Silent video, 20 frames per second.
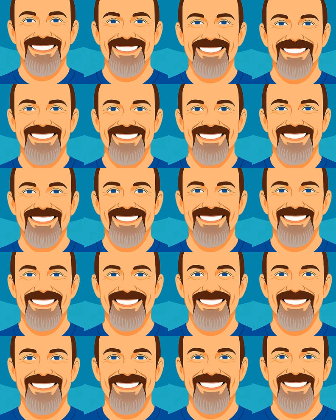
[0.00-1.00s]
She was working
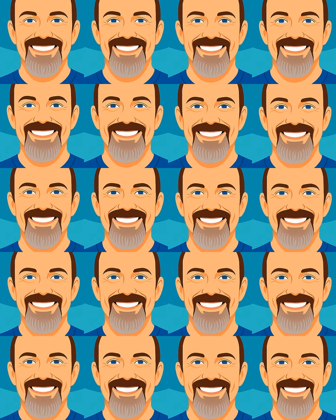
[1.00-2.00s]
constantly and
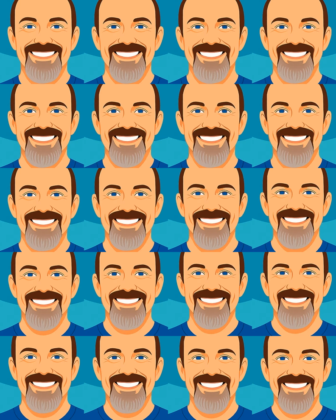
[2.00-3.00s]
still falling behind.
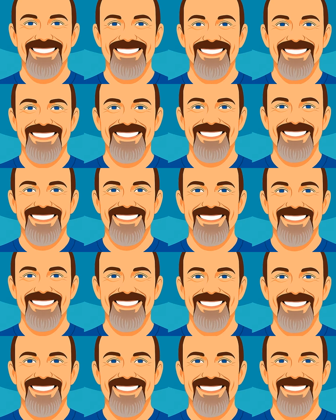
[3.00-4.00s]
And the worst
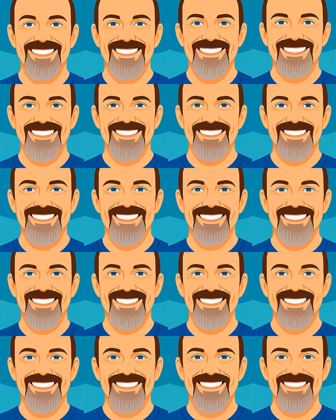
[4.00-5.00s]
part, she felt like a
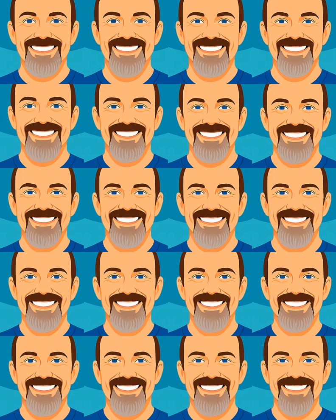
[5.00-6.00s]
fraud. Here
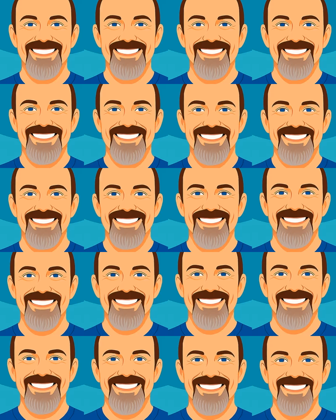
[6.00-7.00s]
she was teaching other
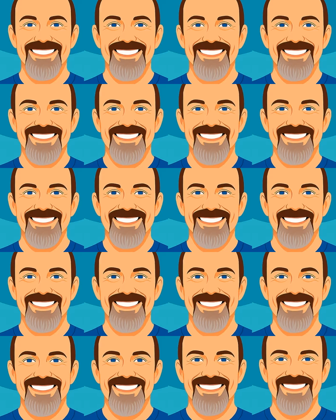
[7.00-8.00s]
people how to build
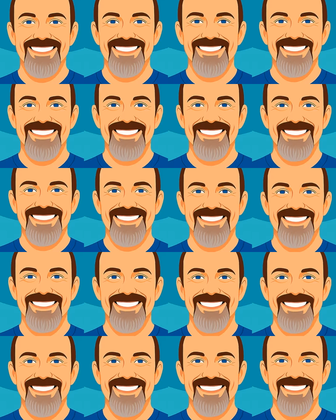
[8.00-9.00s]
businesses and she couldn't even
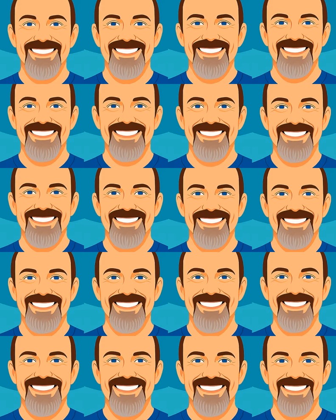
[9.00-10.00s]
manage her own content
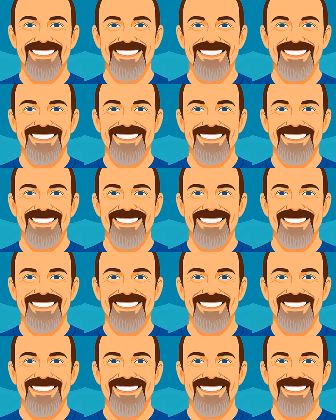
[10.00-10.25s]
calendar.